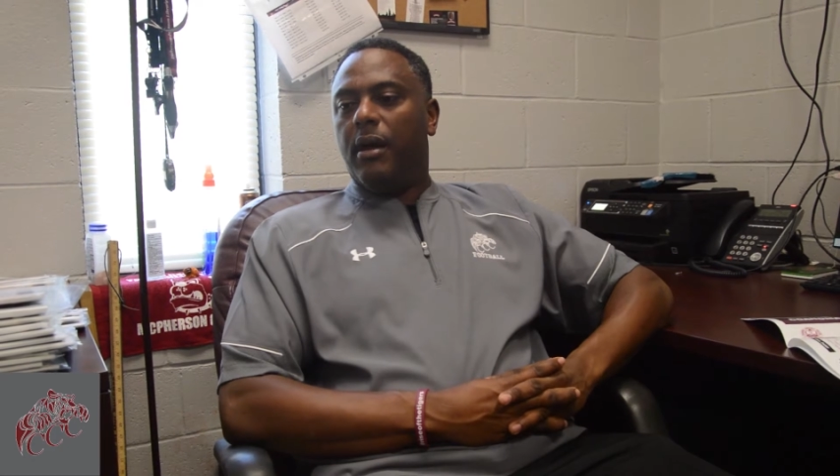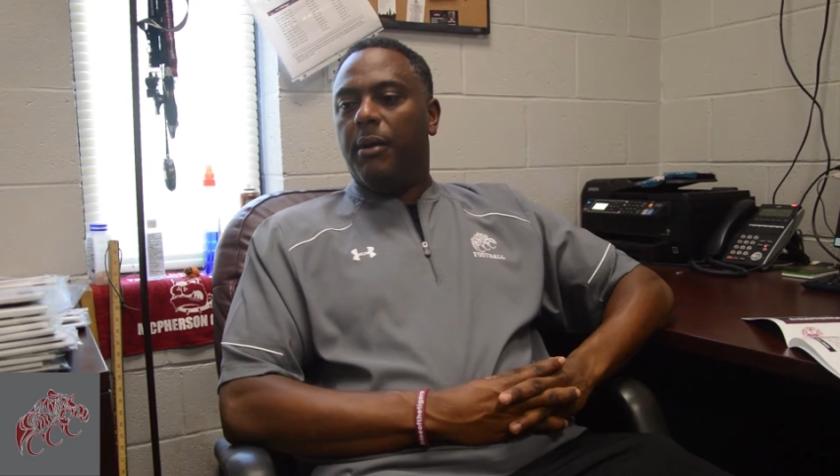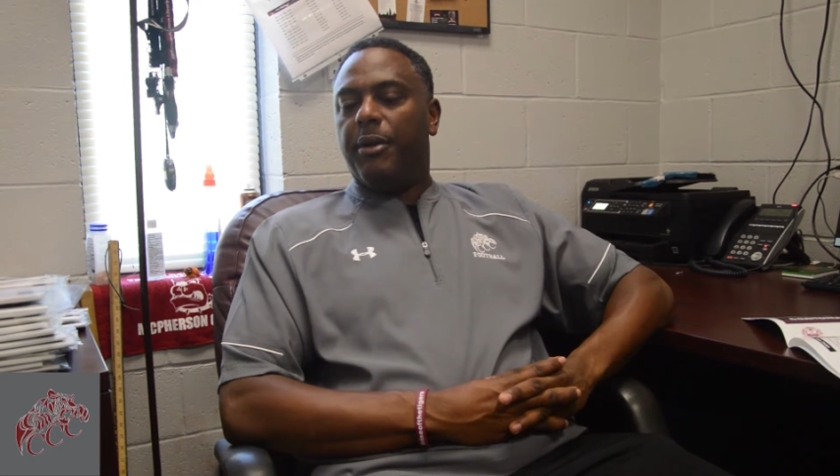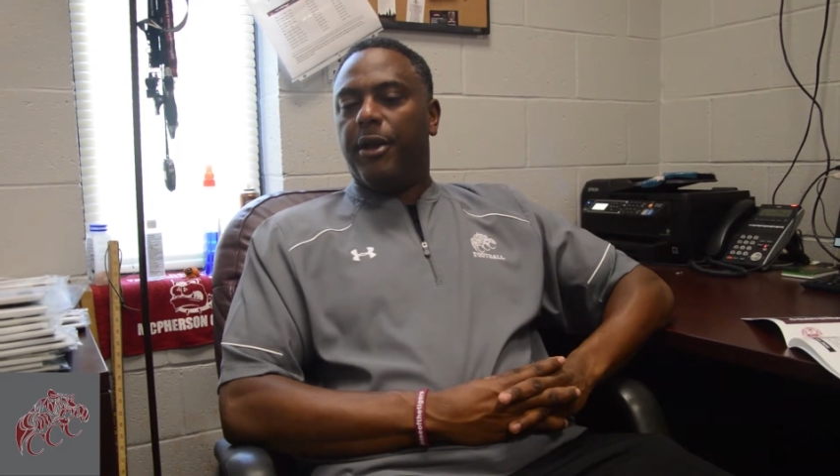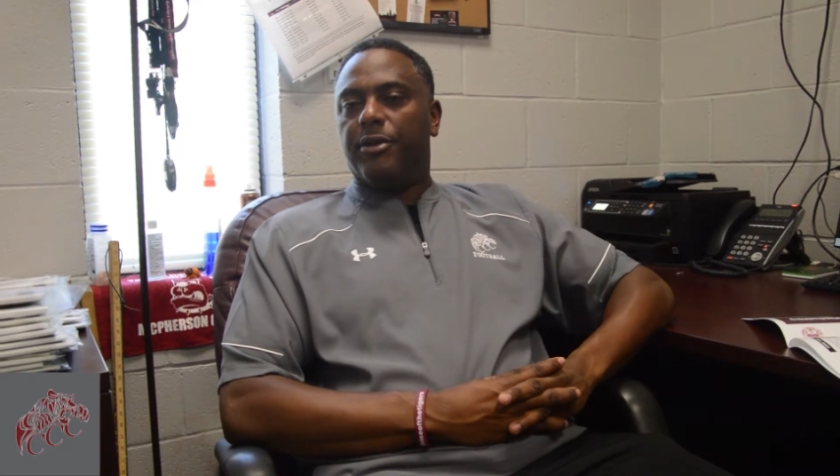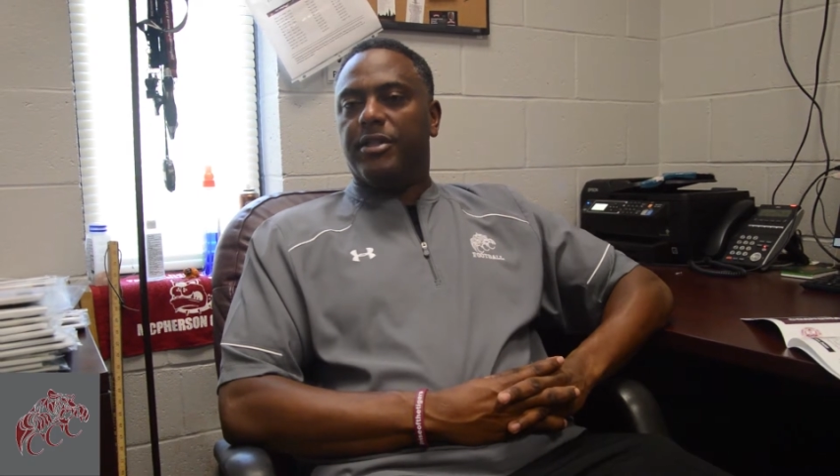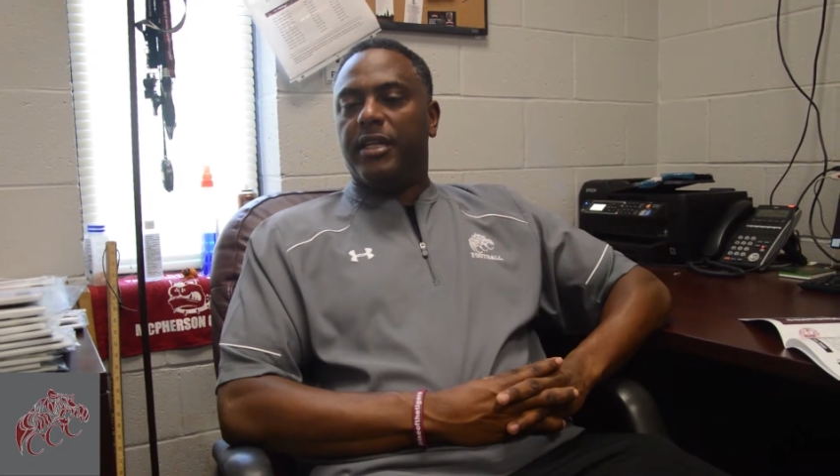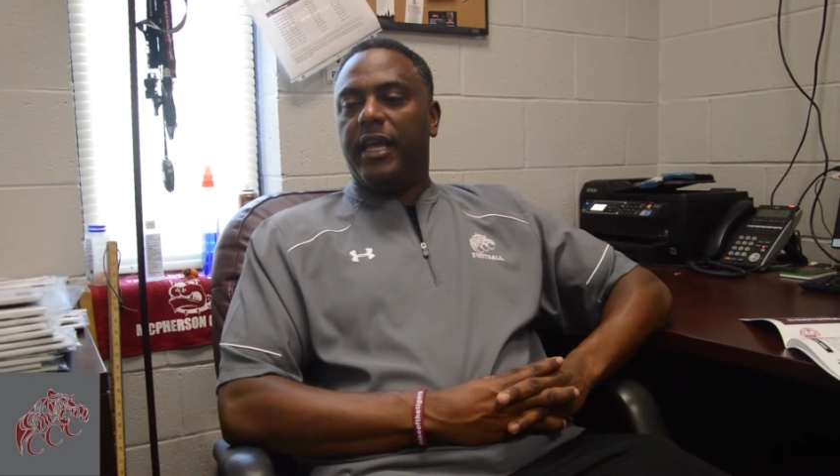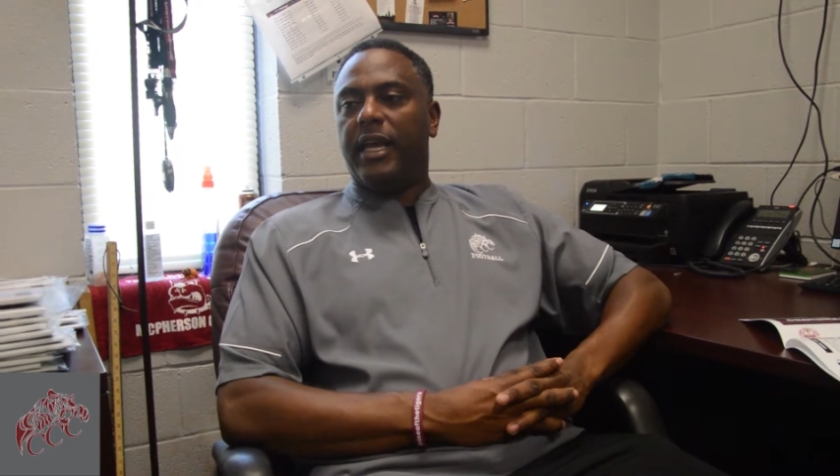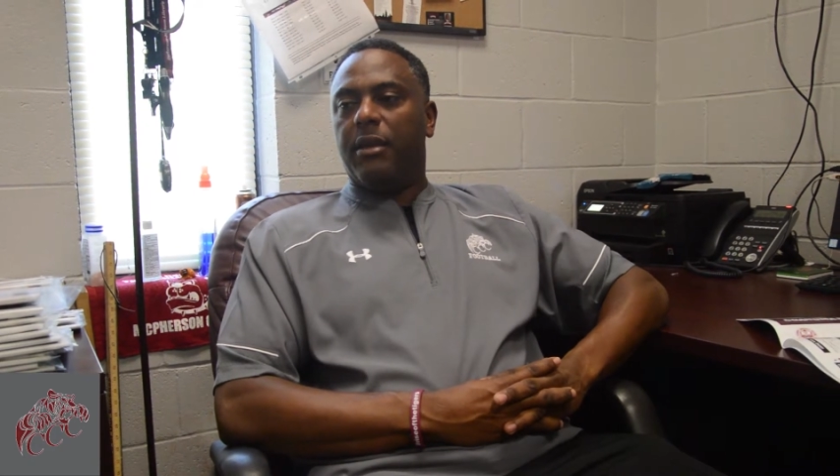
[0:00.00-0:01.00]
players that
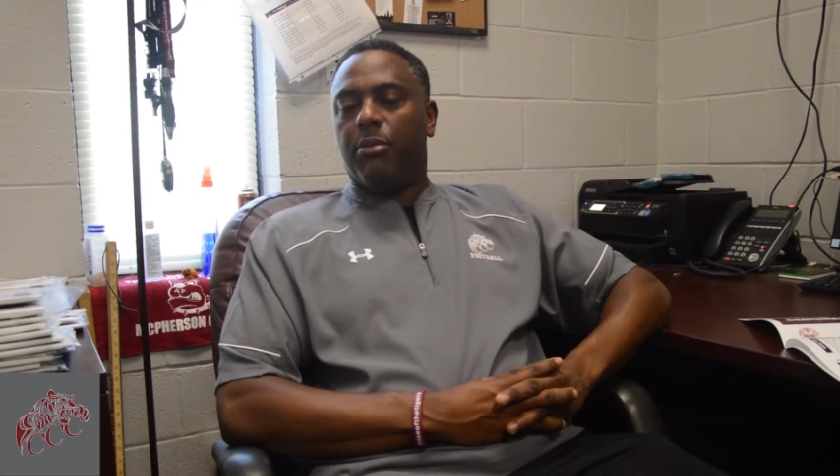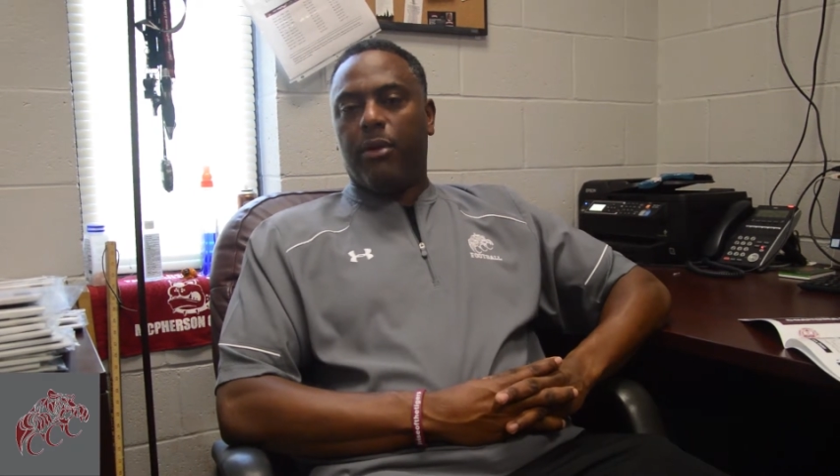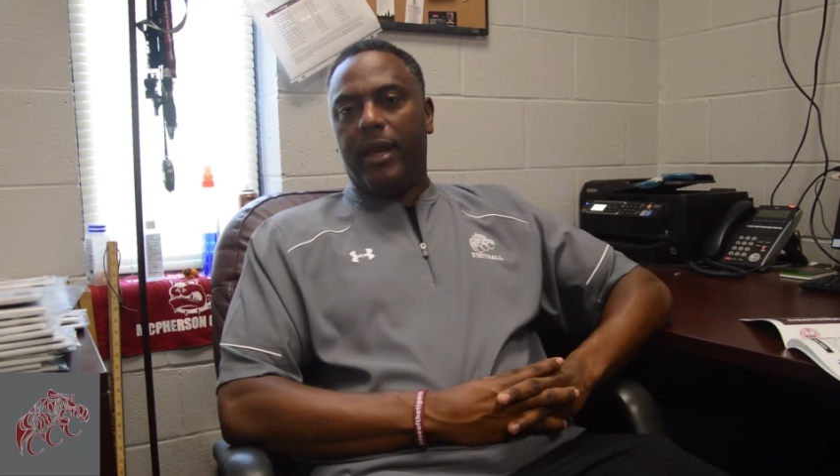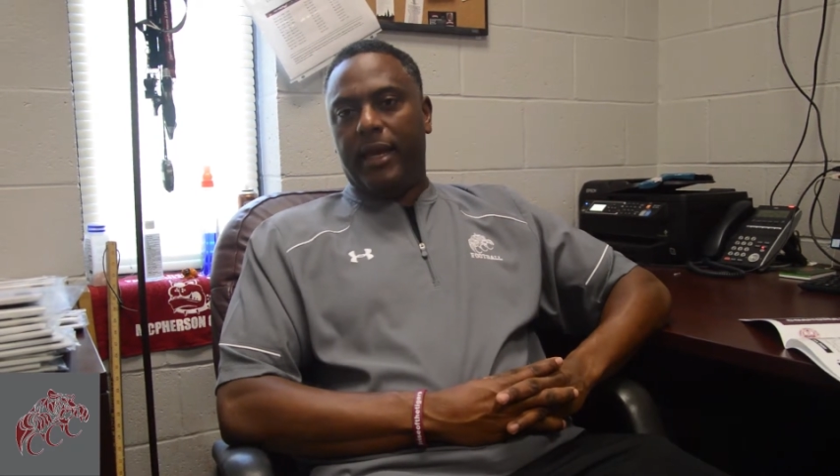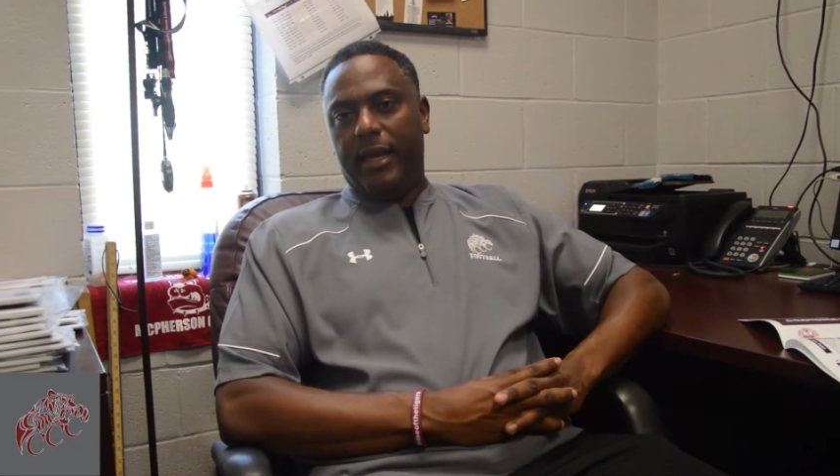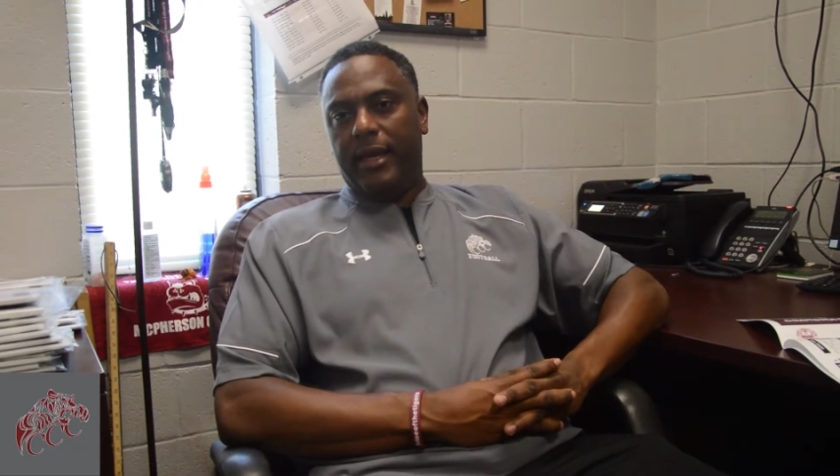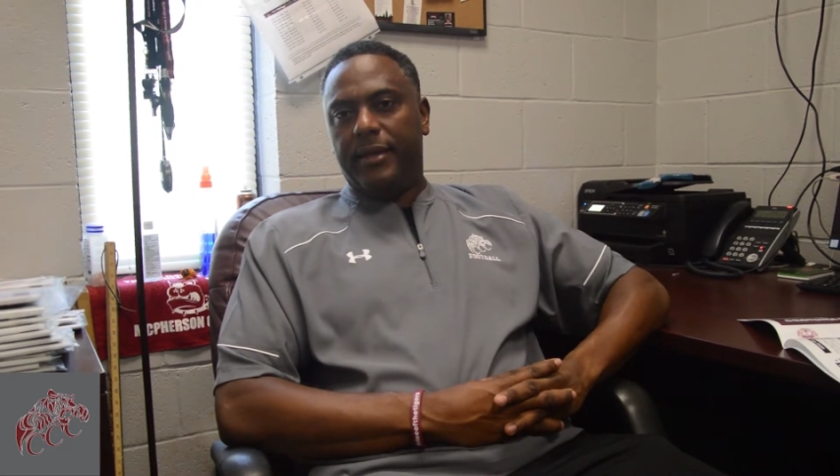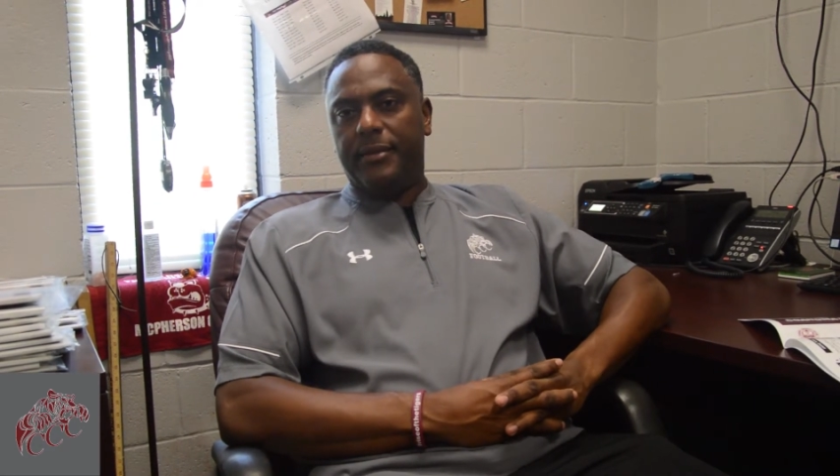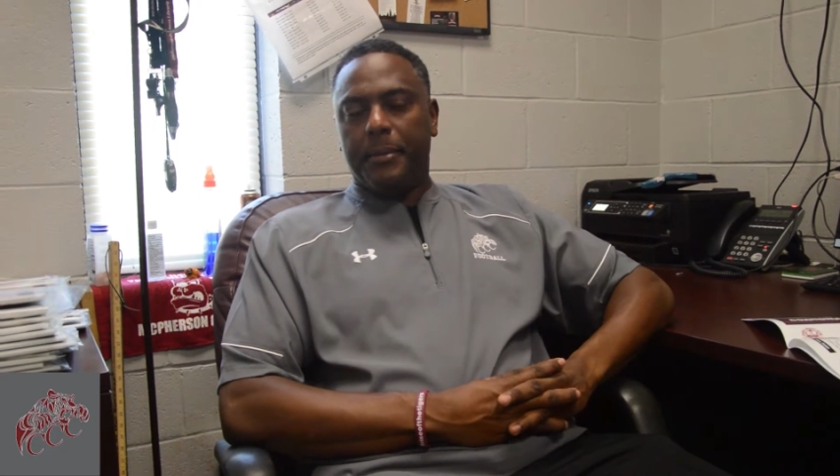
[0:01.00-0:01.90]
they can bring in.